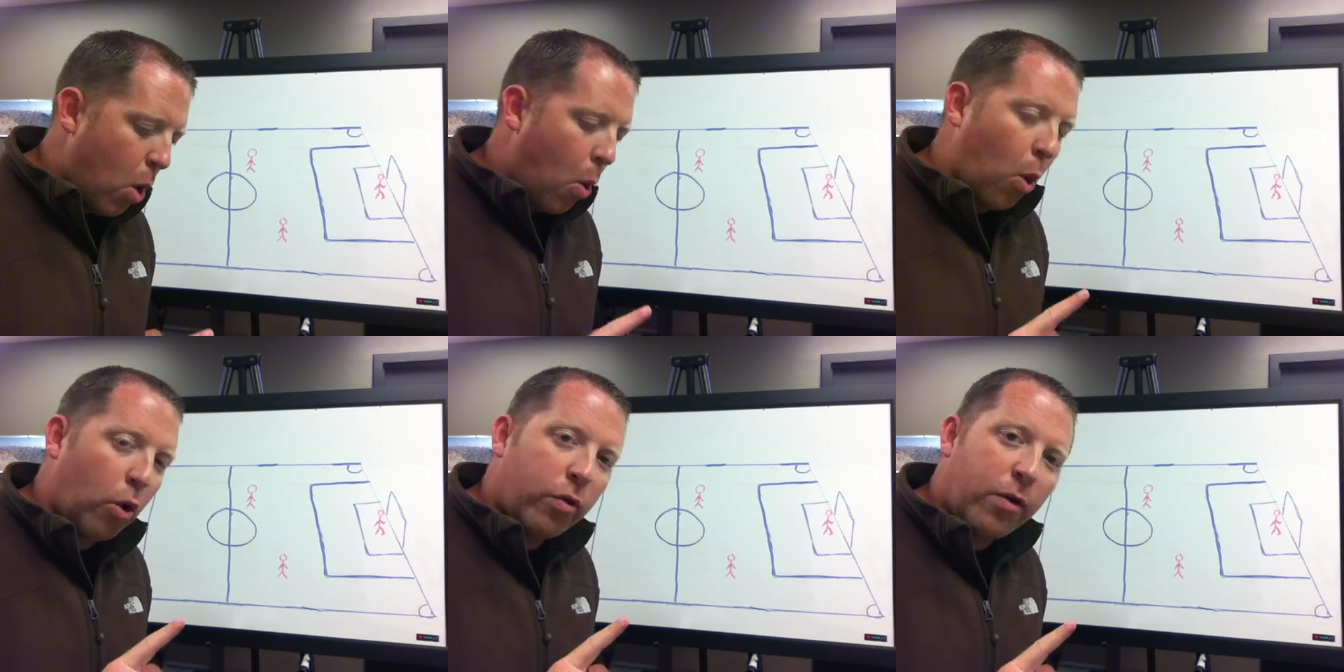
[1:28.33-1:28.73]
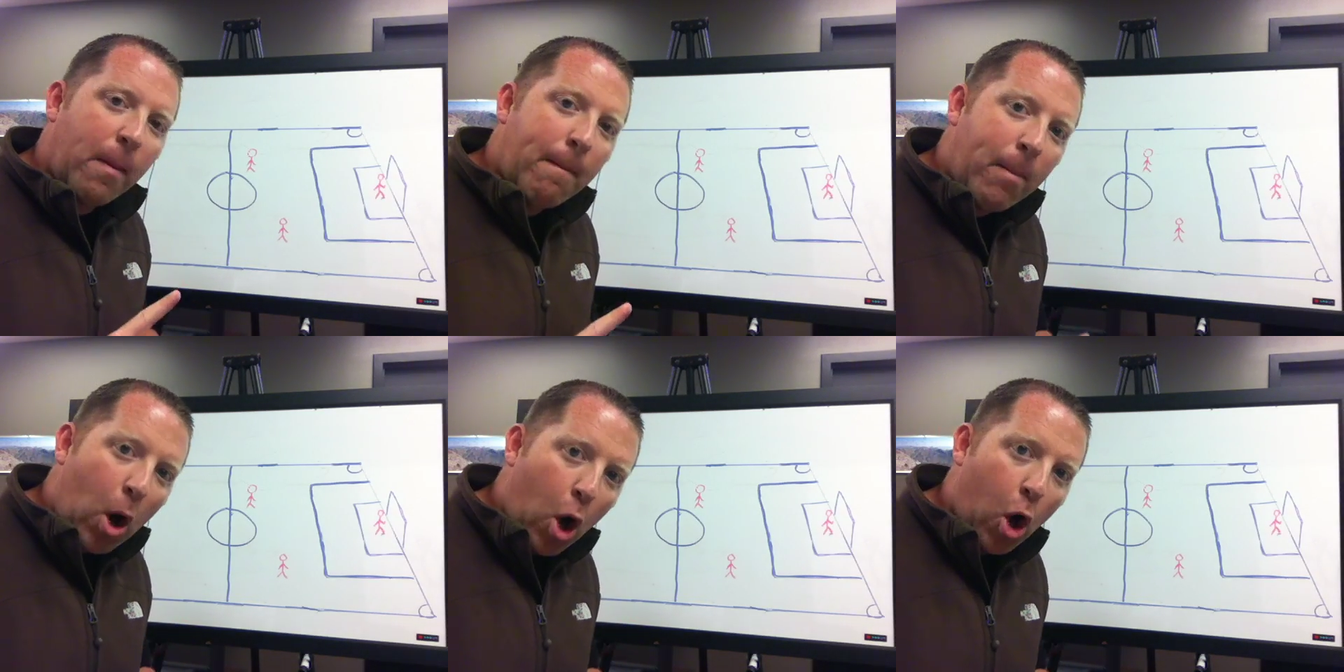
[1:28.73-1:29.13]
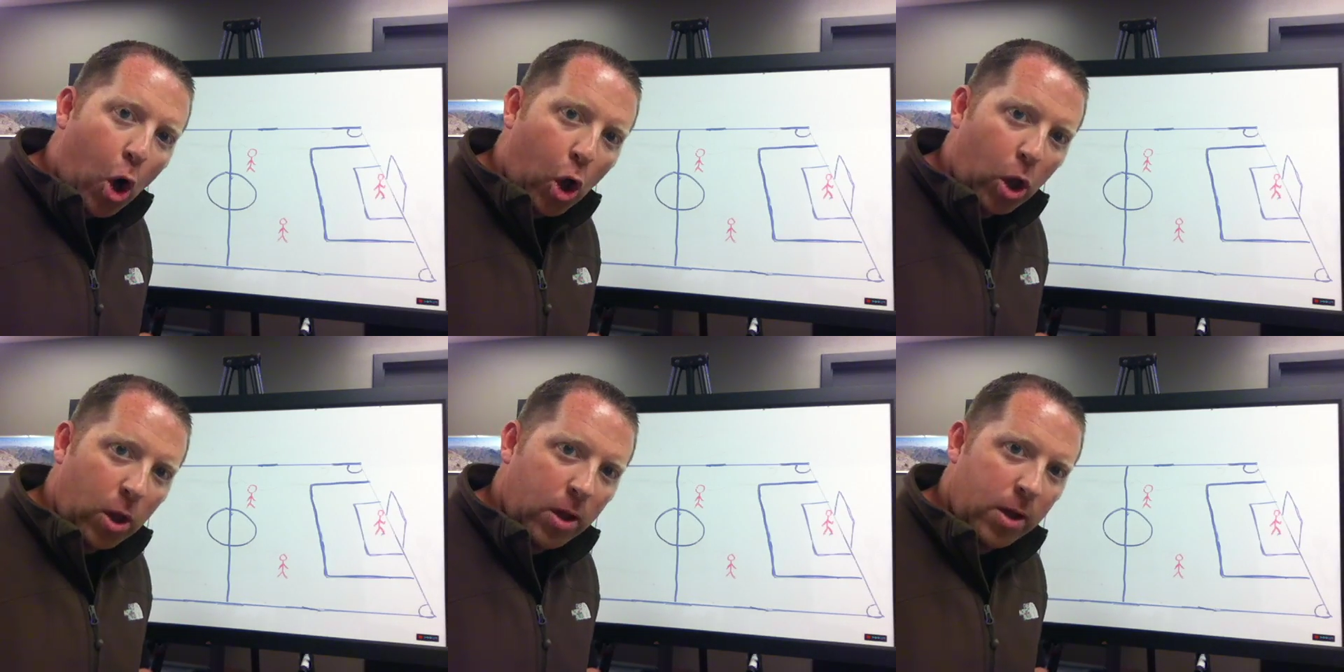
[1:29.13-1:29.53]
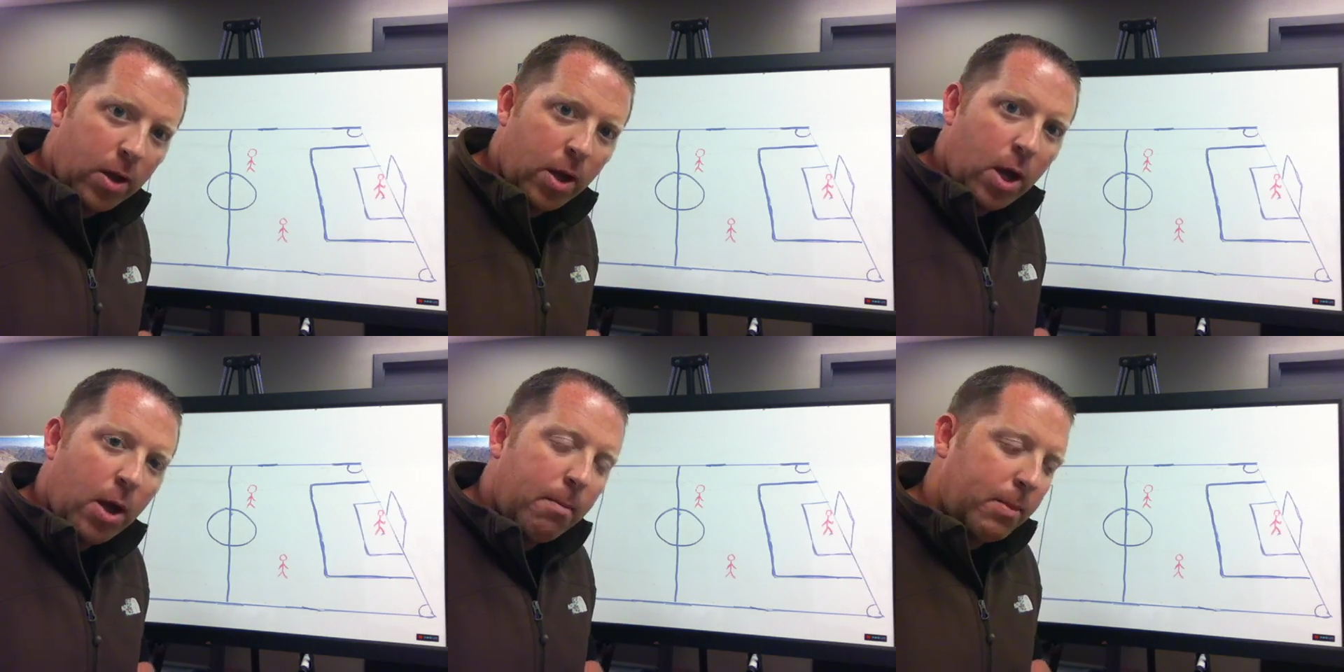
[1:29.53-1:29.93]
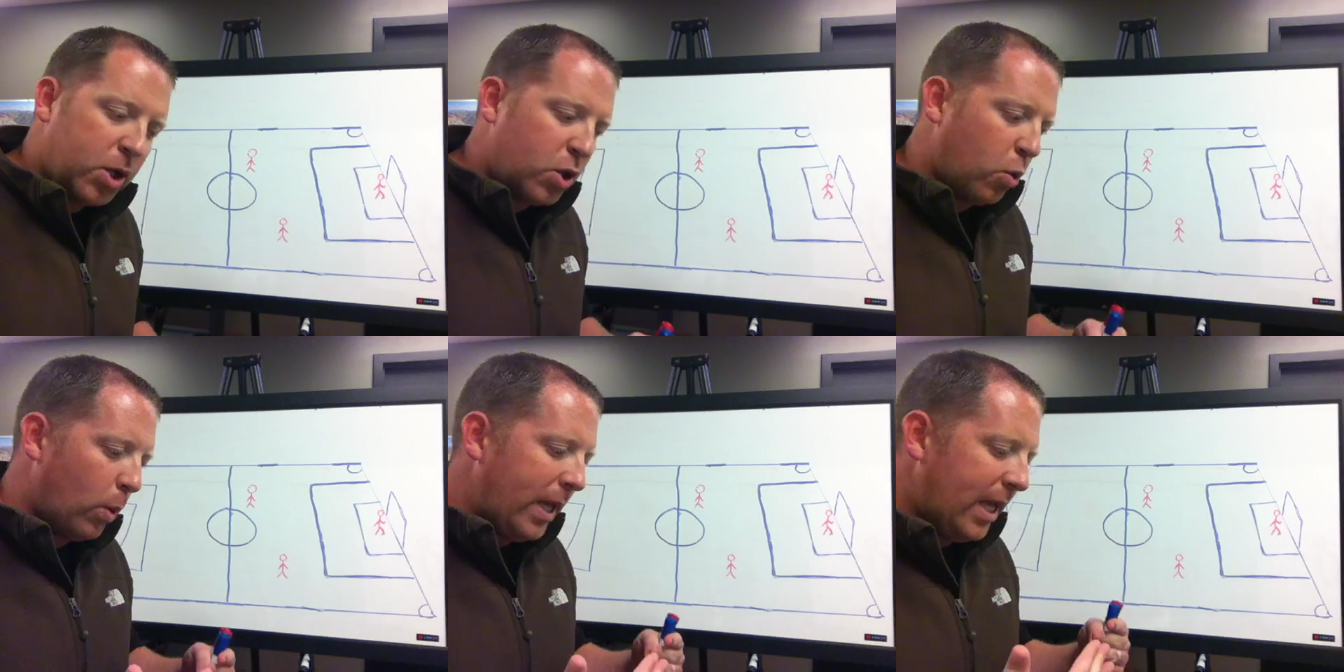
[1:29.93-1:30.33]
or the ball
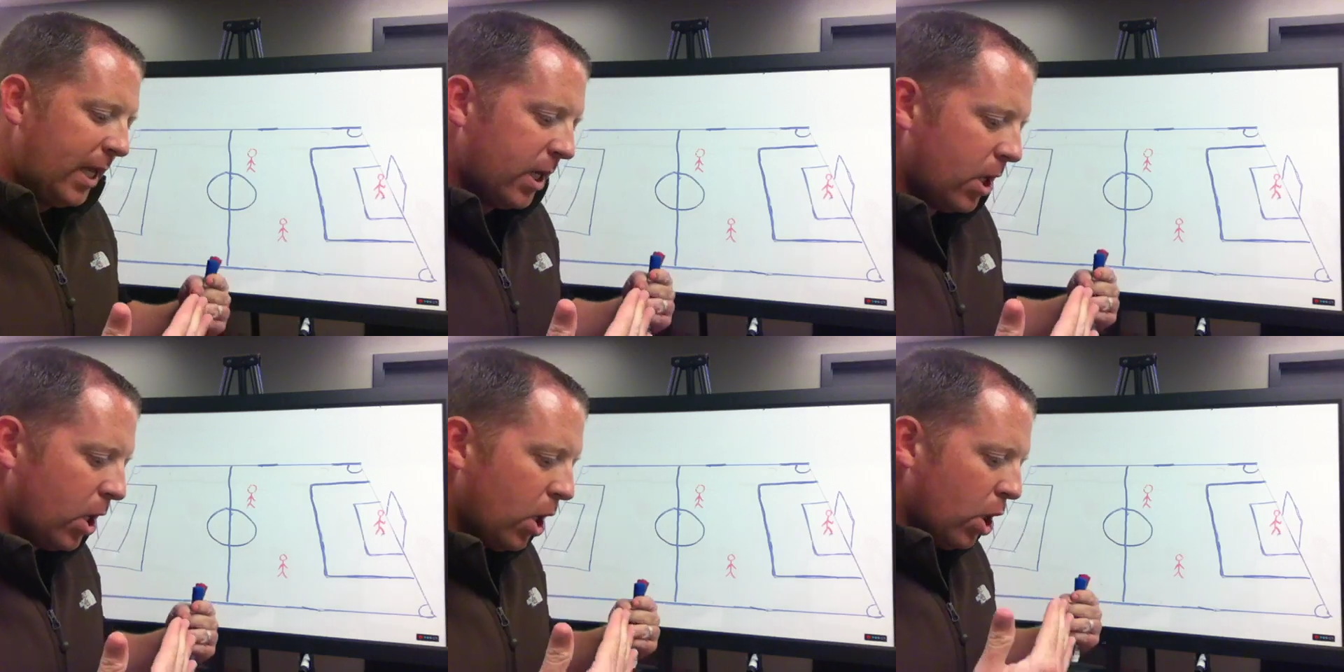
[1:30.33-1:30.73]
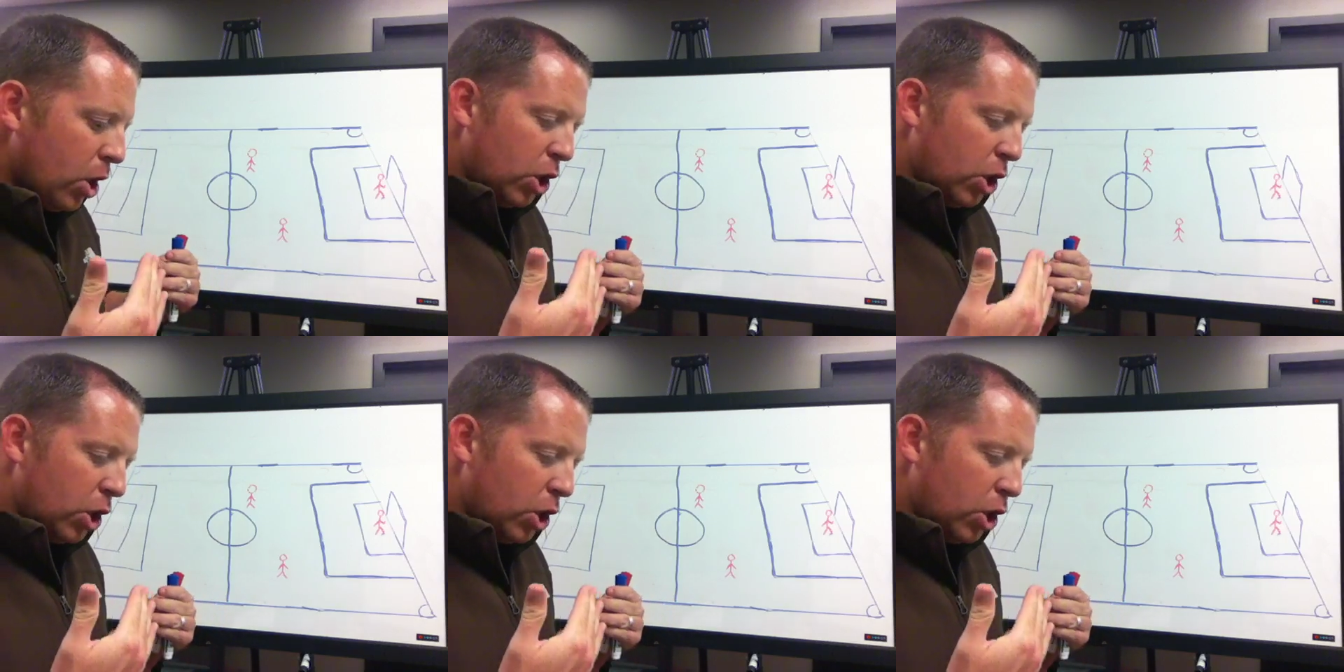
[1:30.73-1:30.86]
between